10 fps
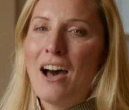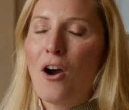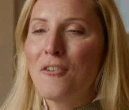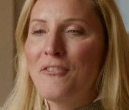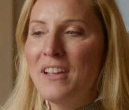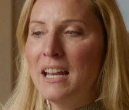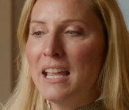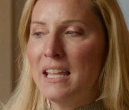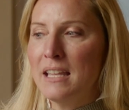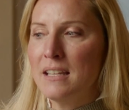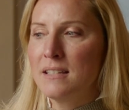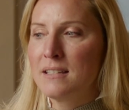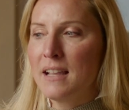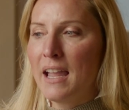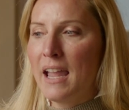ARFID
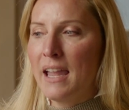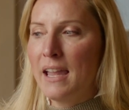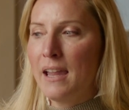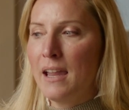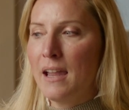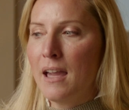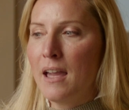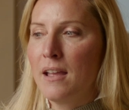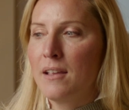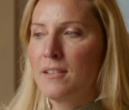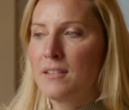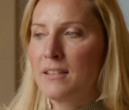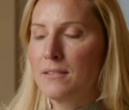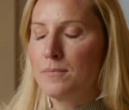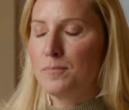is a
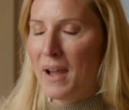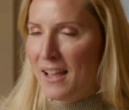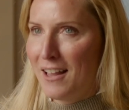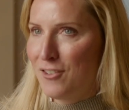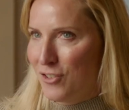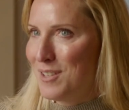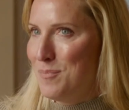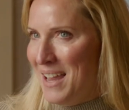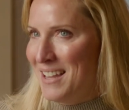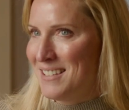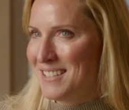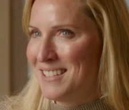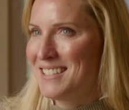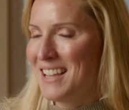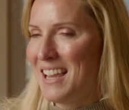biologically based
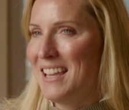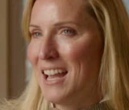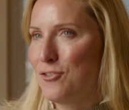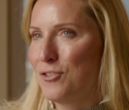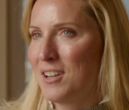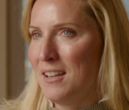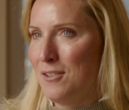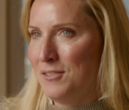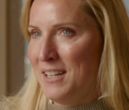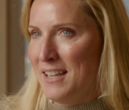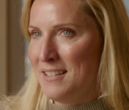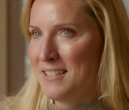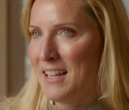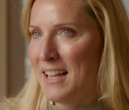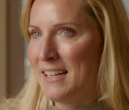psychiatric
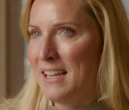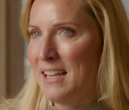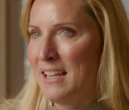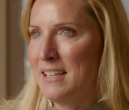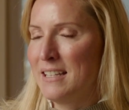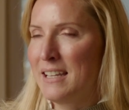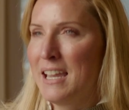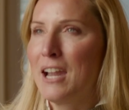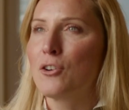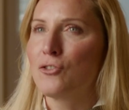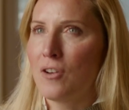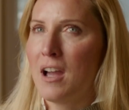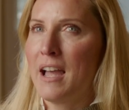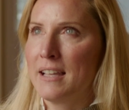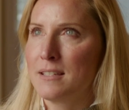illness that is
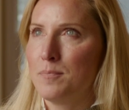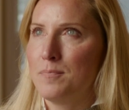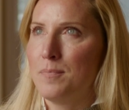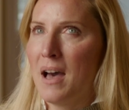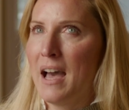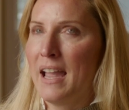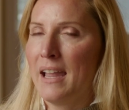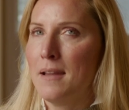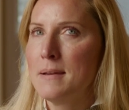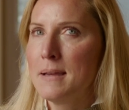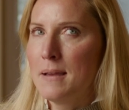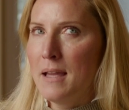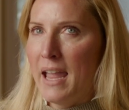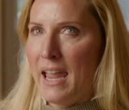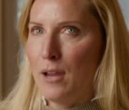characterized by
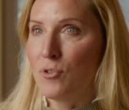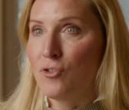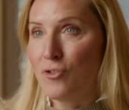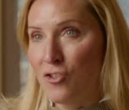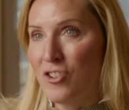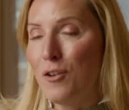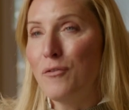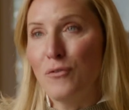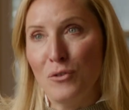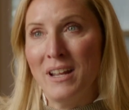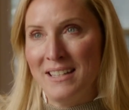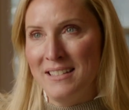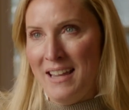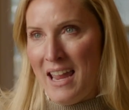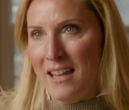a restriction of food
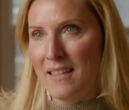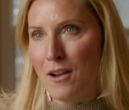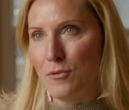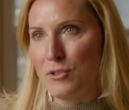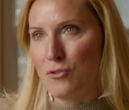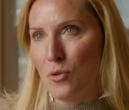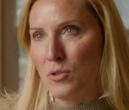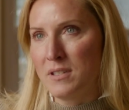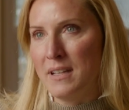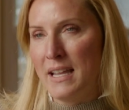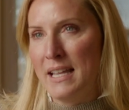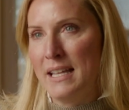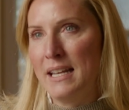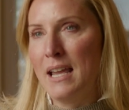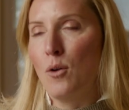intake that results
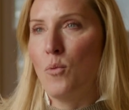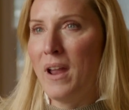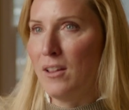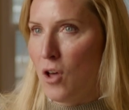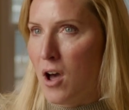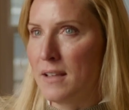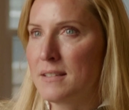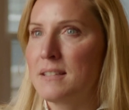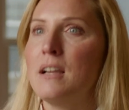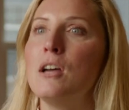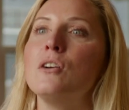in weight loss